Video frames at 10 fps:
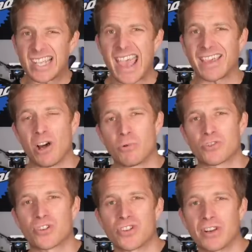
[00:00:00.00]
tech
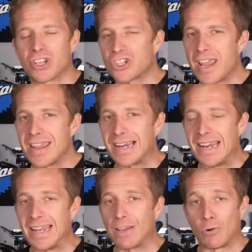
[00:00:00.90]
ultrasonic chain
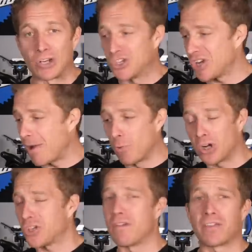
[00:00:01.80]
cleaning or a jet
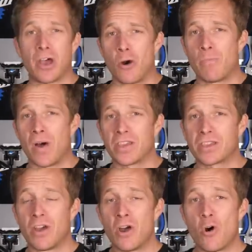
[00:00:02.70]
wash over the whole
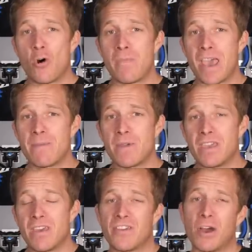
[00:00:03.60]
bike, or
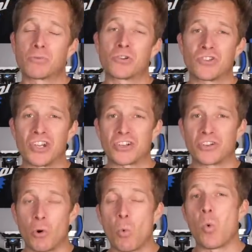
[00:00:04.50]
maybe the old
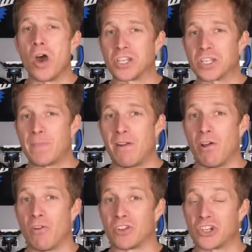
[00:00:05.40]
traditional white
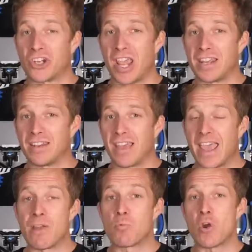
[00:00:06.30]
spirit on the chain,
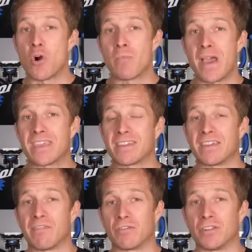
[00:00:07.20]
it will make a
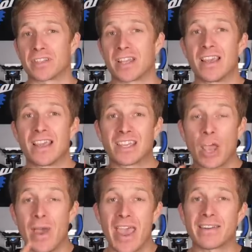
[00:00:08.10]
difference.
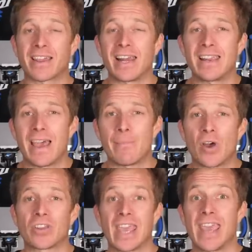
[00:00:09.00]
Go ahead, clean that
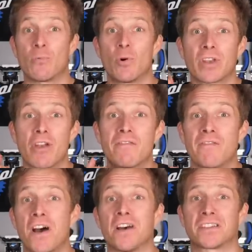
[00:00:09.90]
bike, it will go
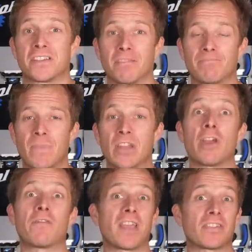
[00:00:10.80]
faster. And
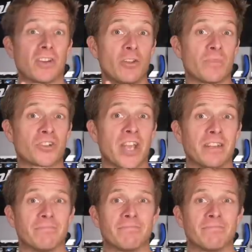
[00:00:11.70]
don't forget to lube the chain.